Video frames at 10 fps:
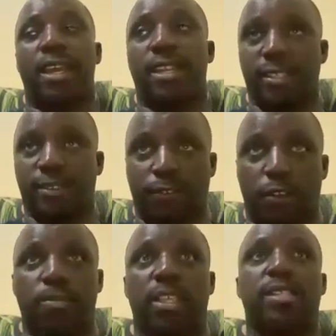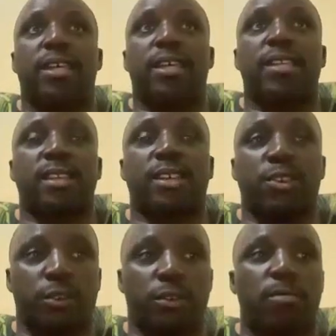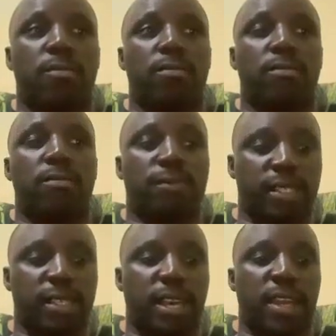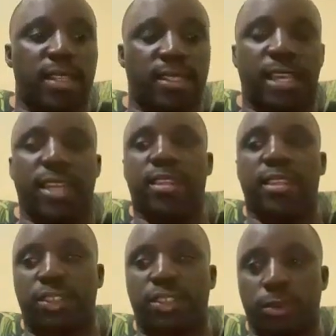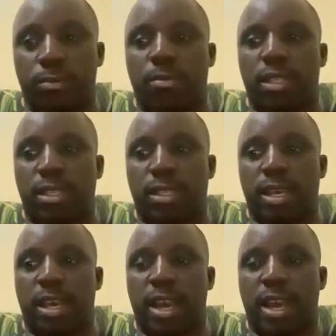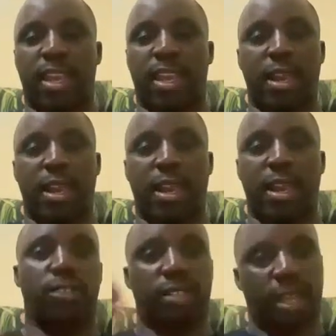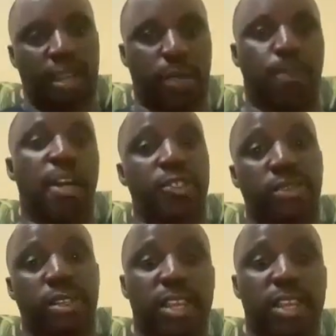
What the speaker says: And it is from this that, this understanding that I am because another person